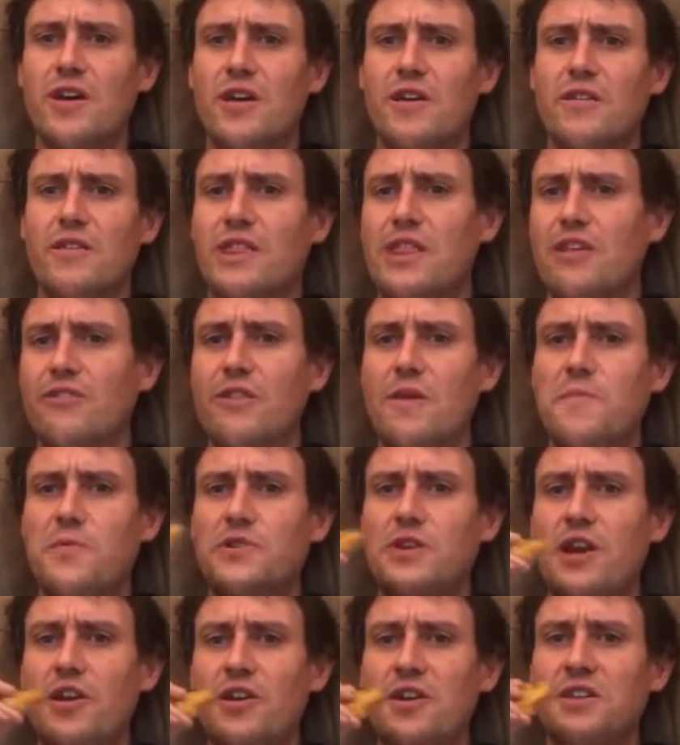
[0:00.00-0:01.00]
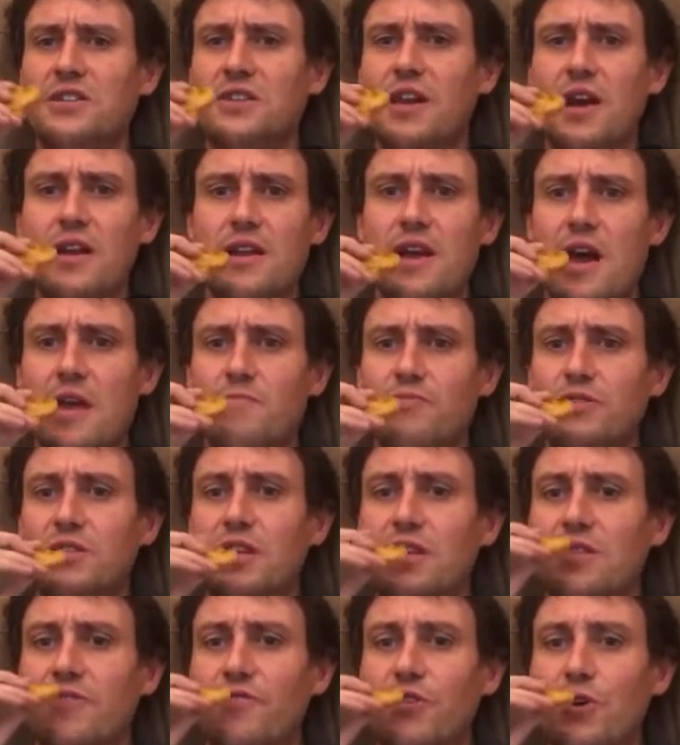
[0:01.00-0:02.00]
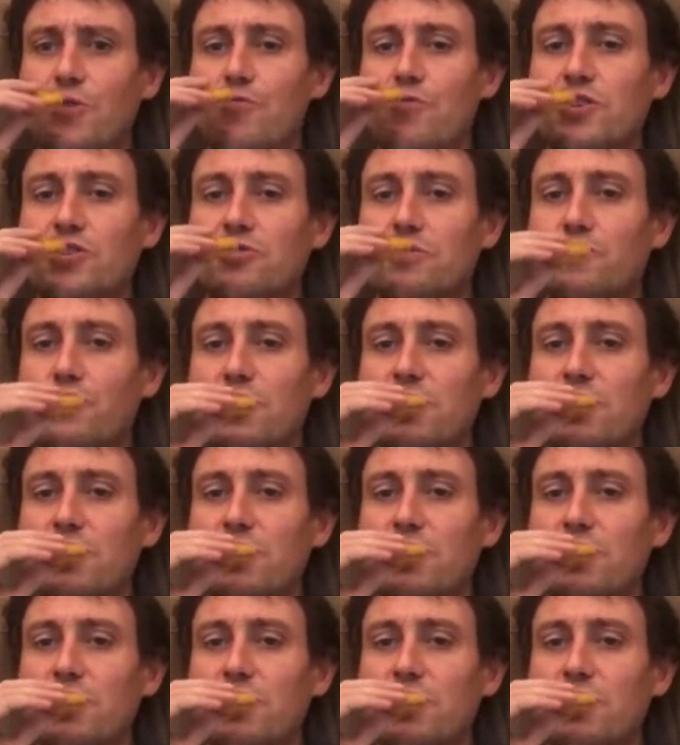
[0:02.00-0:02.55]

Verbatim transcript: the Libertarians got nine percent of the vote, which was pretty